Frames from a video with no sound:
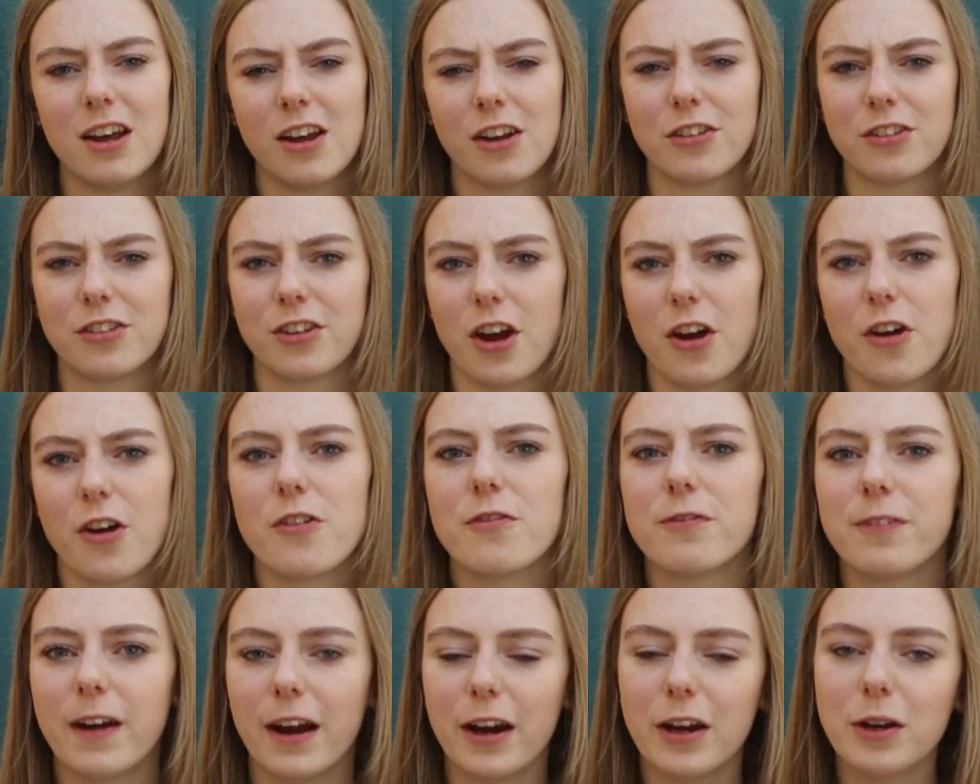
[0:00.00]
So
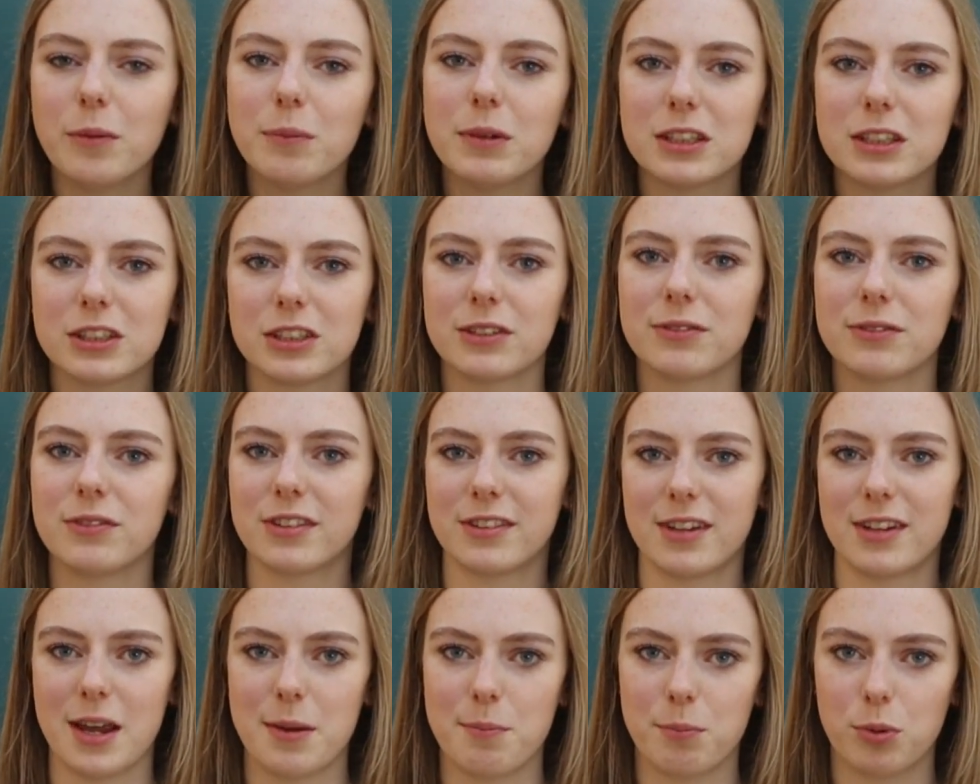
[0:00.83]
very much in the
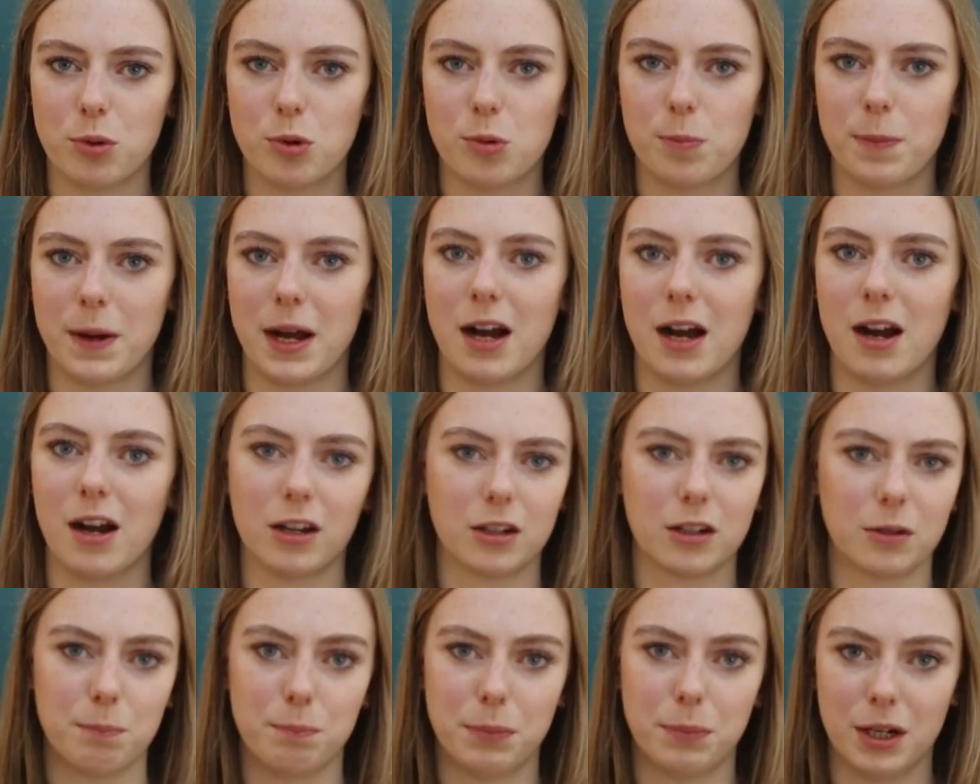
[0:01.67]
same
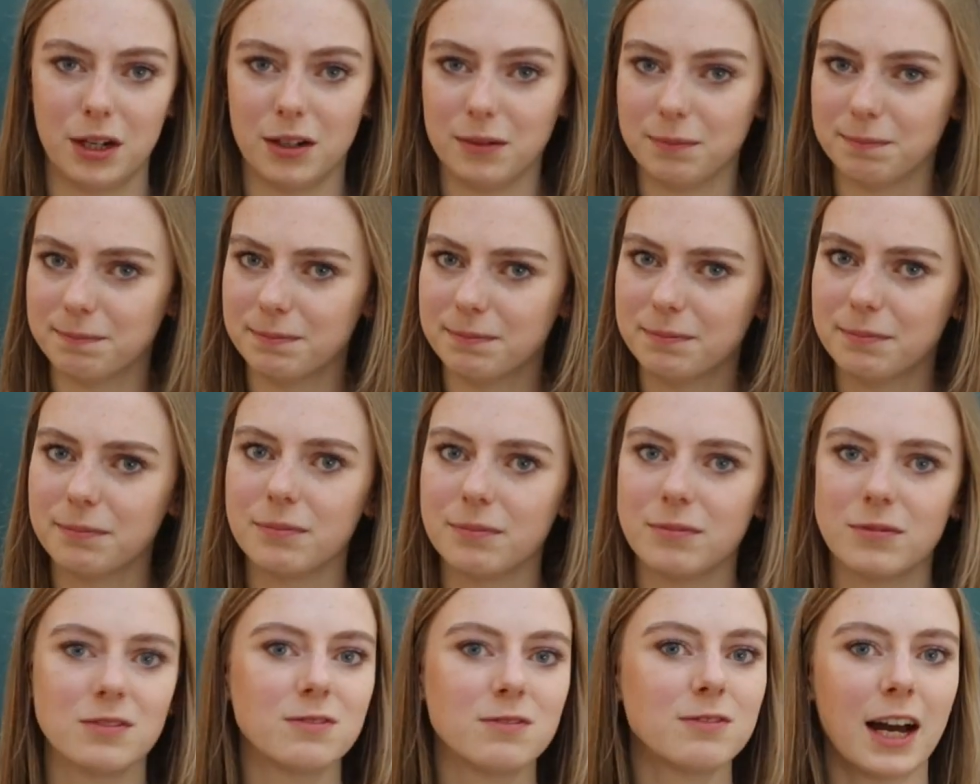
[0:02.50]
ballpark, but
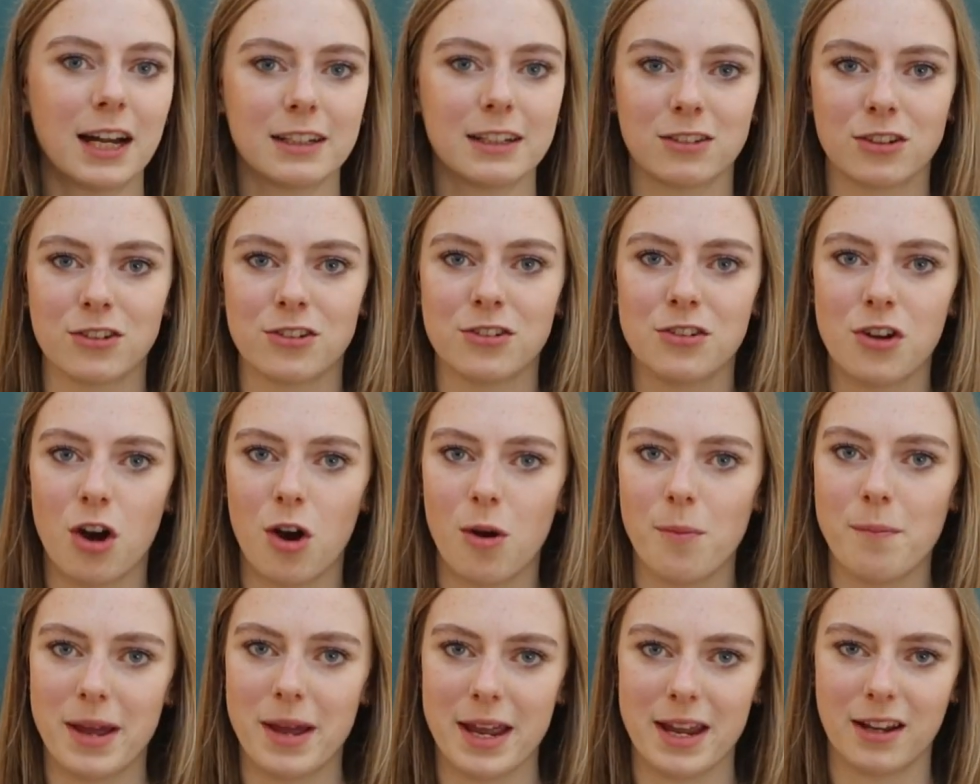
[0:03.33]
that does
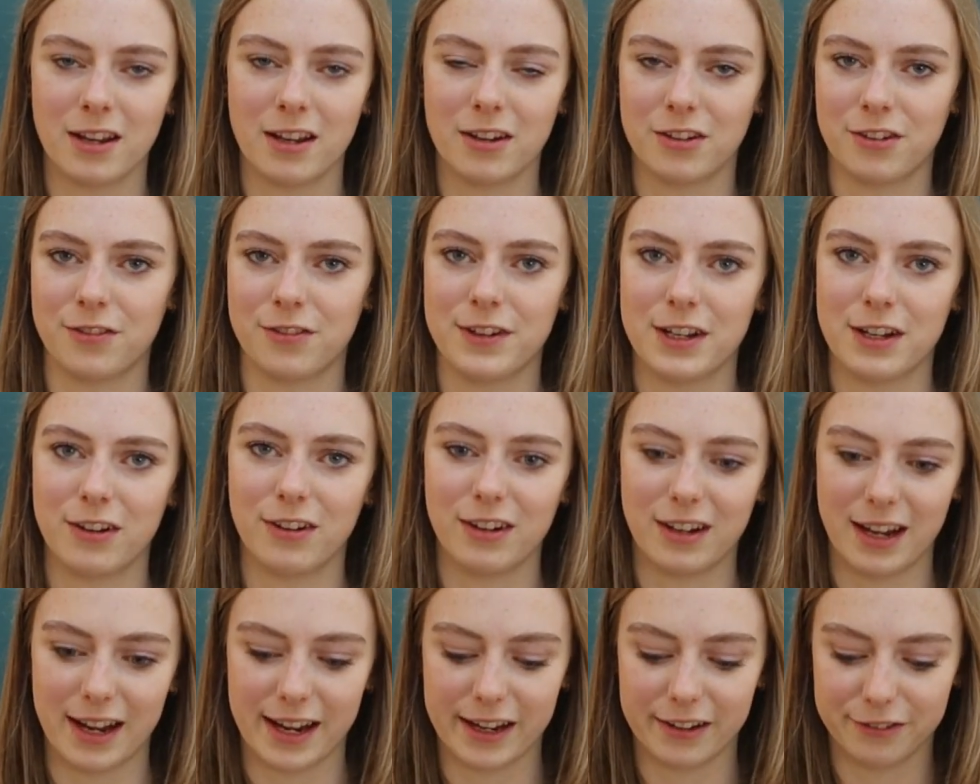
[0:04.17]
not make us feel
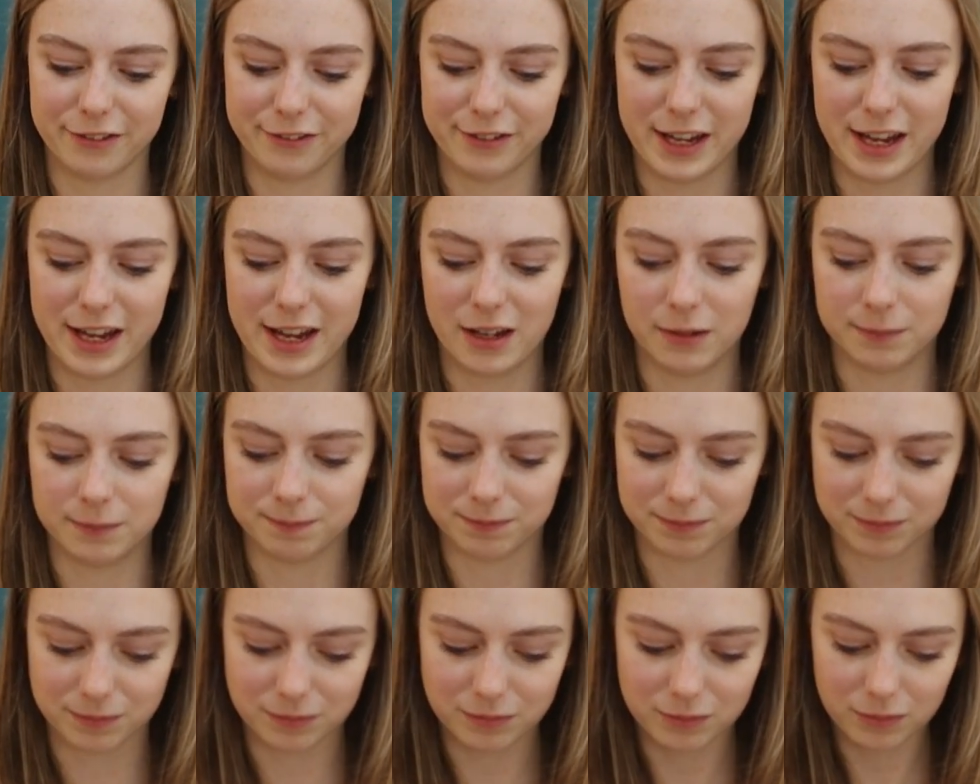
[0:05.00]
like the
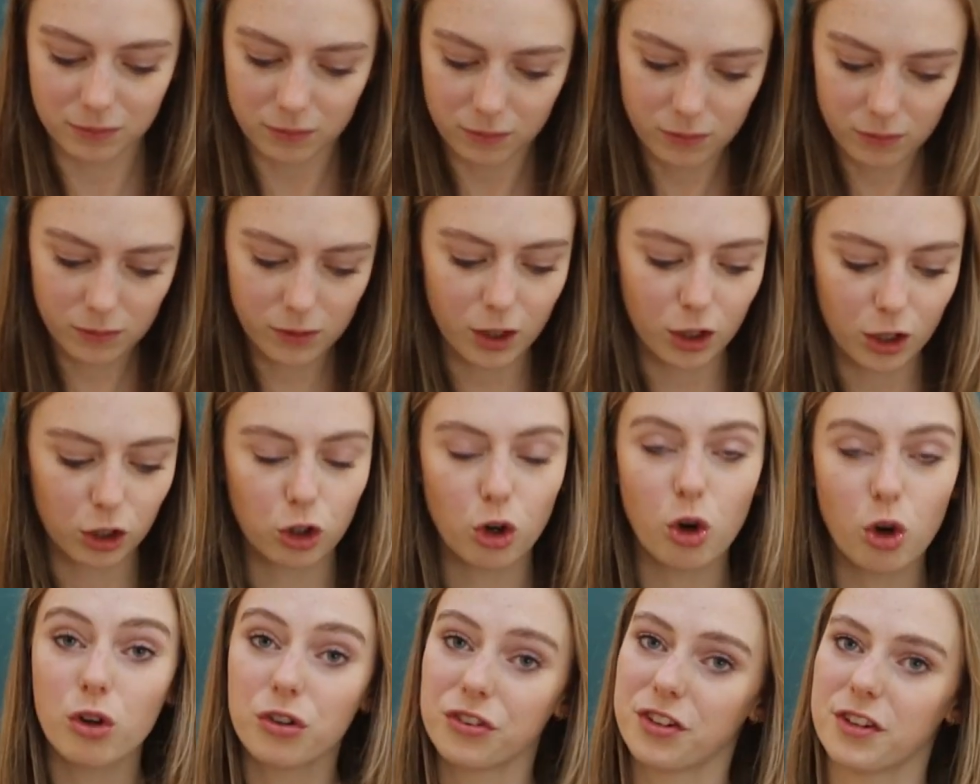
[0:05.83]

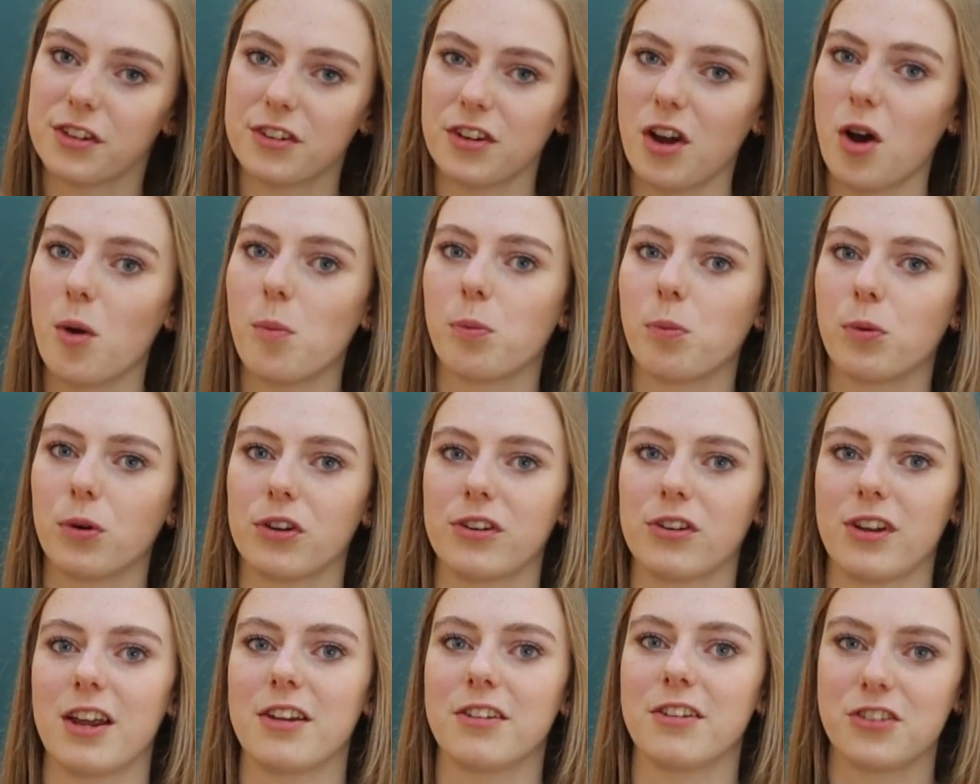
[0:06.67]
corset top
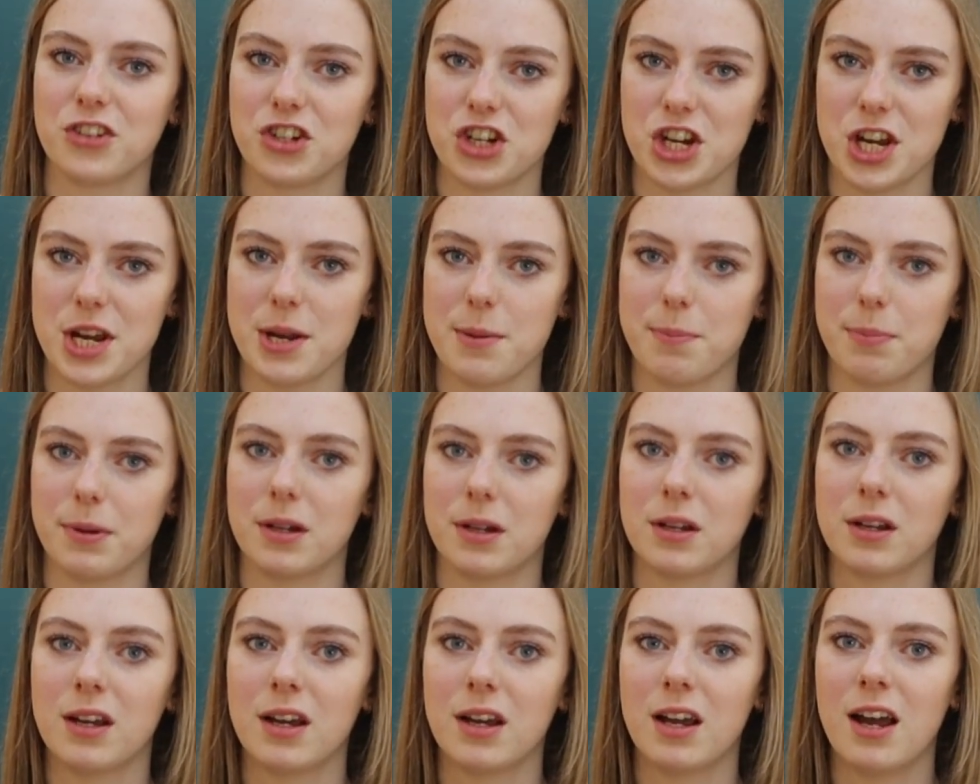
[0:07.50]
was as cheap
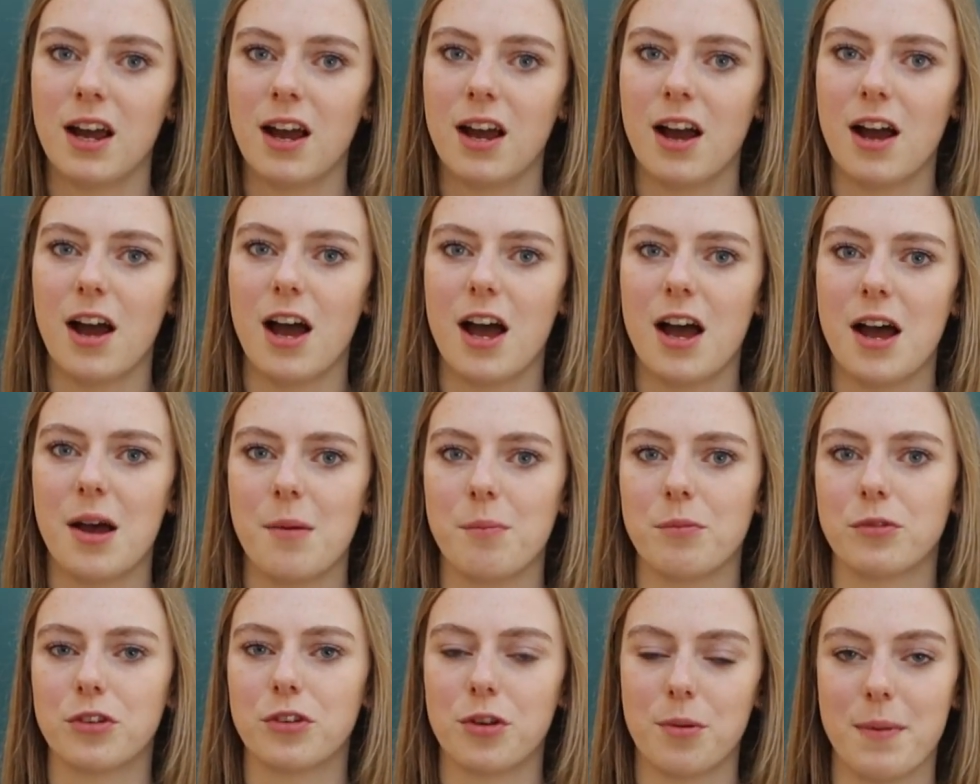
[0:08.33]

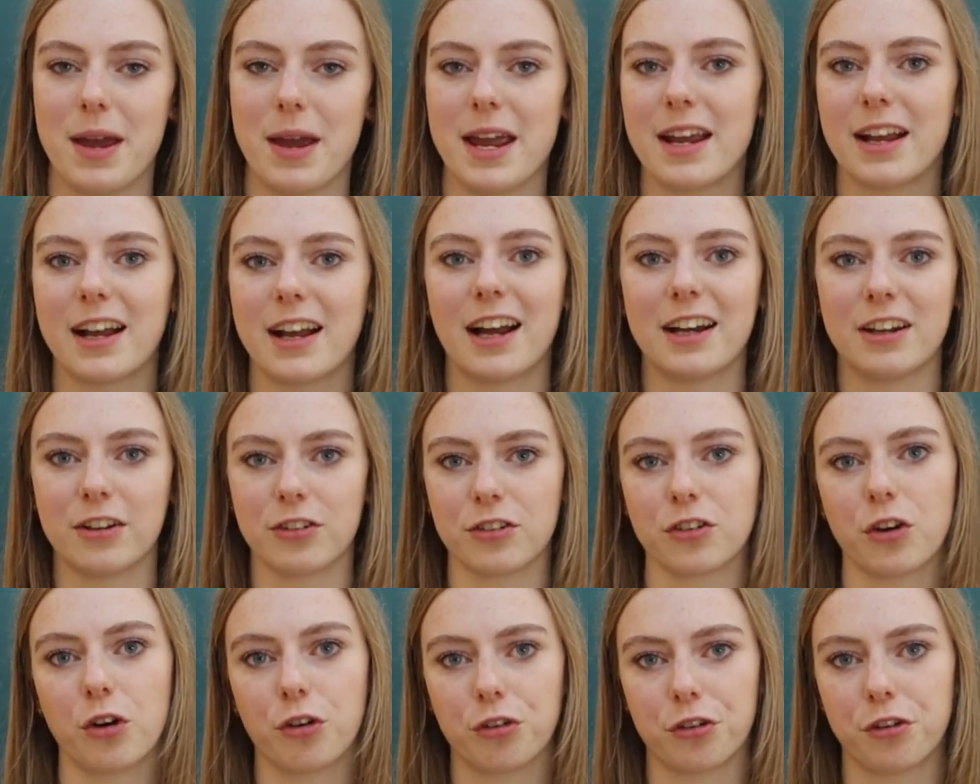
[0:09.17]
to make and
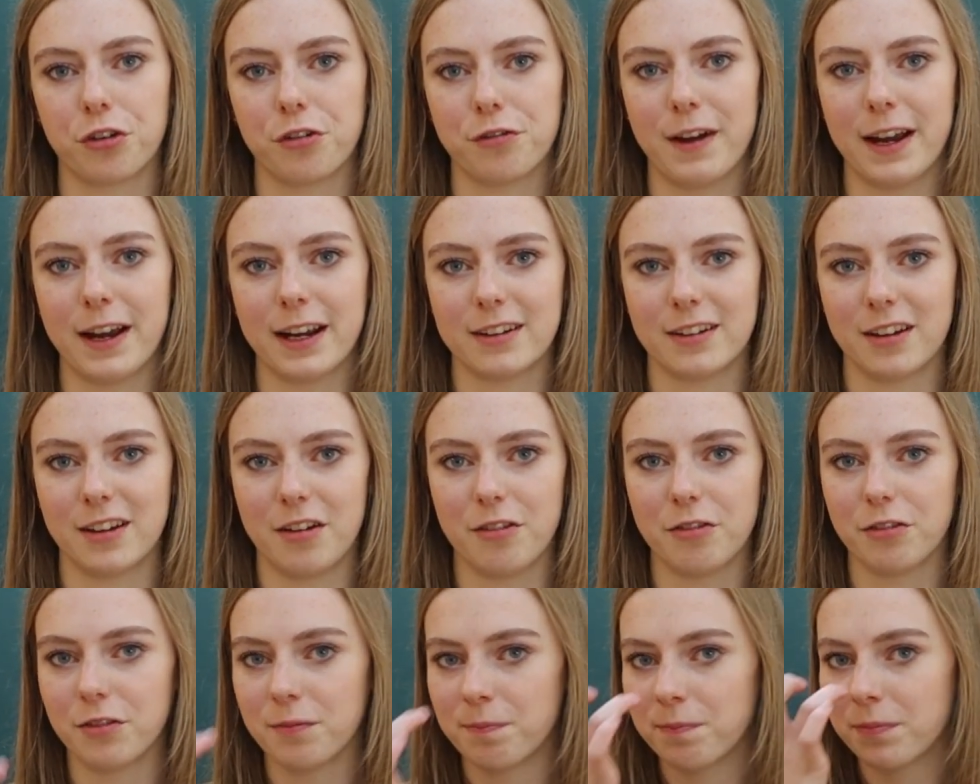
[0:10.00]
as cost
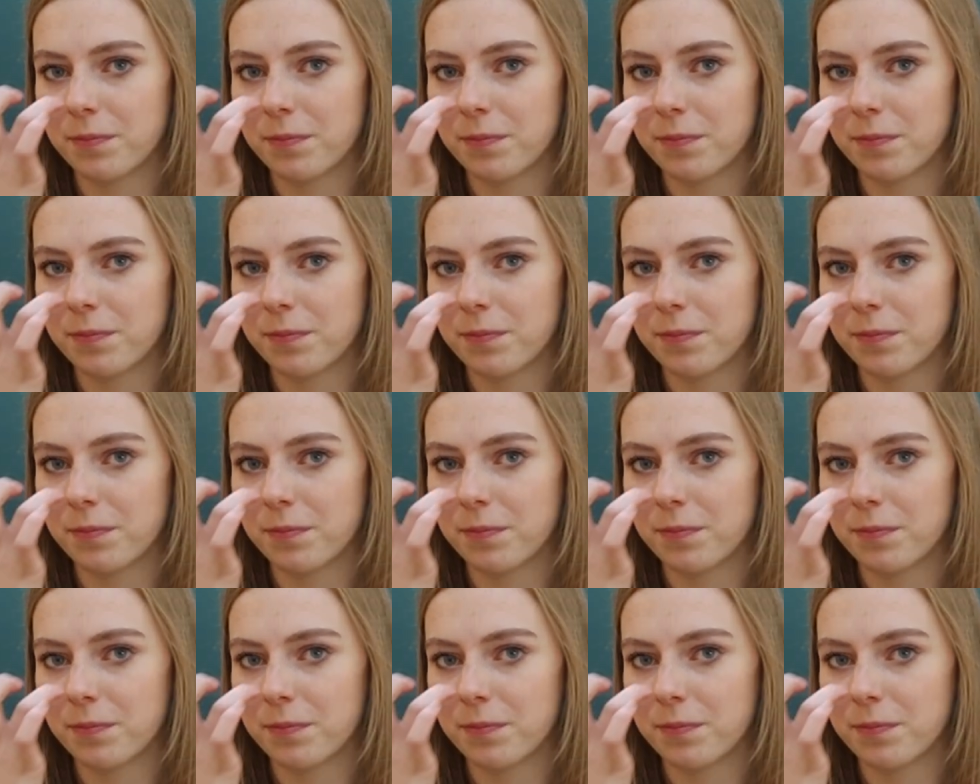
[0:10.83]
effective.